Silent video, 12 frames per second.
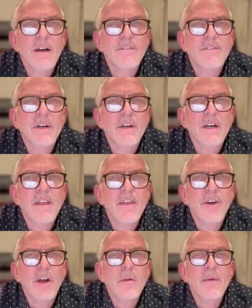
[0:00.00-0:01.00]
I've
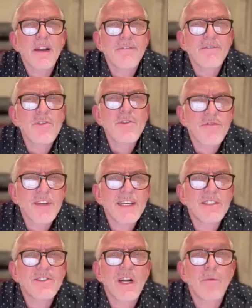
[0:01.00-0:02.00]
thought about a few
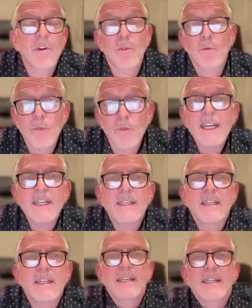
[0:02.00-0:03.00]
things that I want to
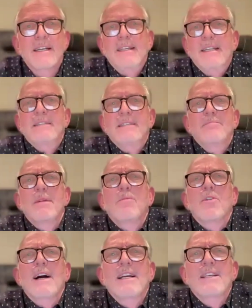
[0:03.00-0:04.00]
read. I didn't
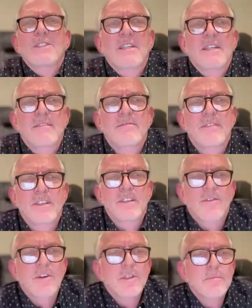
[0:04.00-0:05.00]
memorize
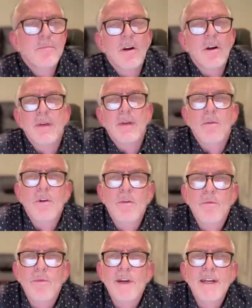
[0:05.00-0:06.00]
this first part, but I want
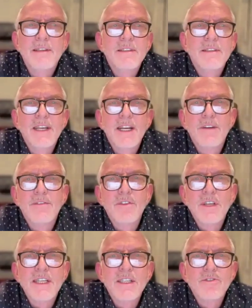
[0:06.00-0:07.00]
to read it
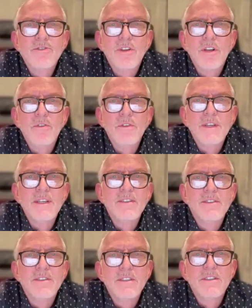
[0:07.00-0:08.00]
carefully and
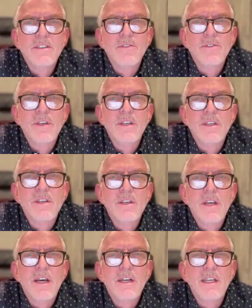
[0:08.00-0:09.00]
slowly so
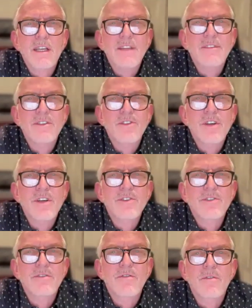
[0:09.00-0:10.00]
you kind of get the
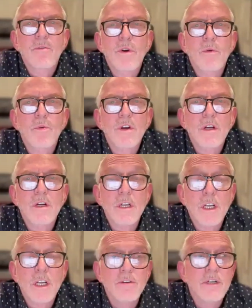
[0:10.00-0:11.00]
gist of where we're going to
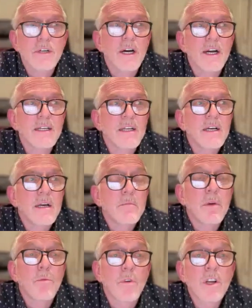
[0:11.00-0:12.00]
go tonight.
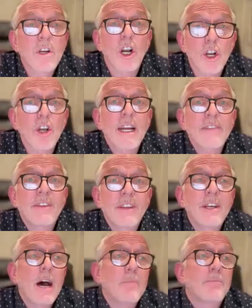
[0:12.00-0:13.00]
But we're going to look at the
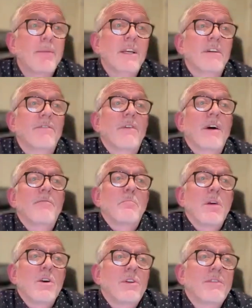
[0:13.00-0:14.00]
topic of
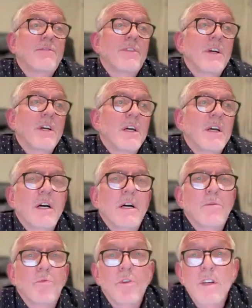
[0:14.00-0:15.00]
motive.
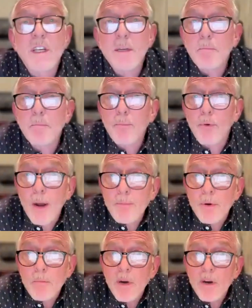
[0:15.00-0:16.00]
We'll look at
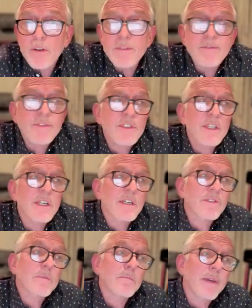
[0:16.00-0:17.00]
proper motives,
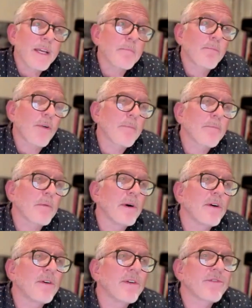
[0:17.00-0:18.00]
some improper
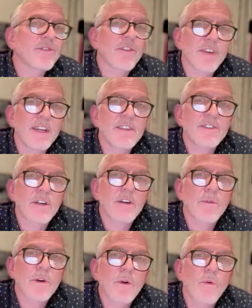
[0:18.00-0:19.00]
motives, things that
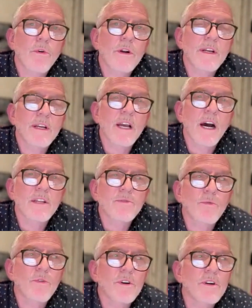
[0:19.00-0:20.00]
are recorded in
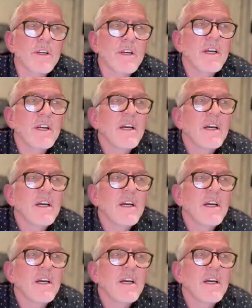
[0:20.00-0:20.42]
God's word.